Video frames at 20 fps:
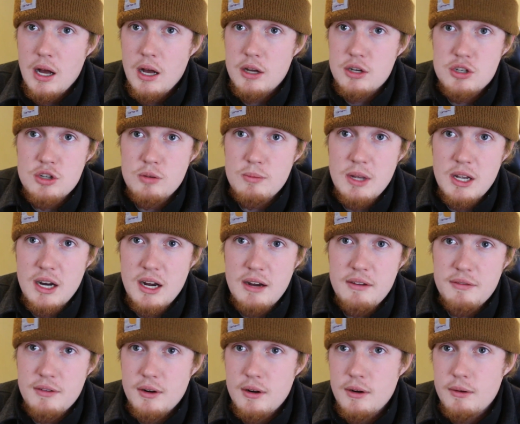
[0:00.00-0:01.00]
shoot me an
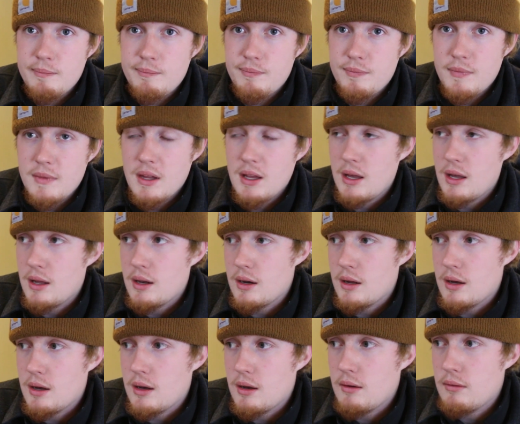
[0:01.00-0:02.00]
offer, and
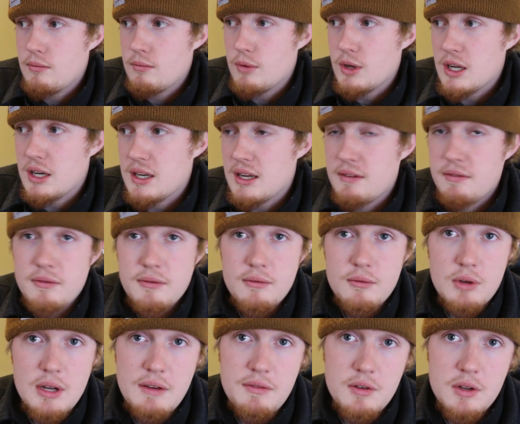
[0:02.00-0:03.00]
we can
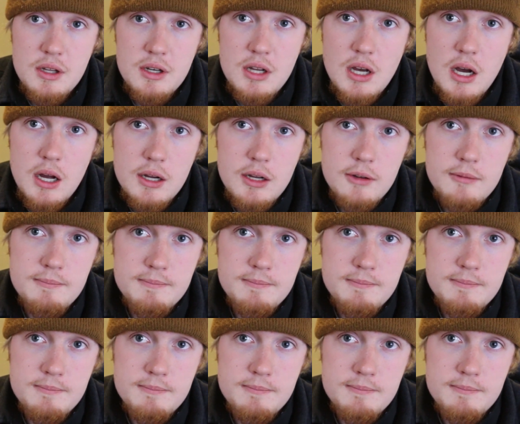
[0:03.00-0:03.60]
definitely talk.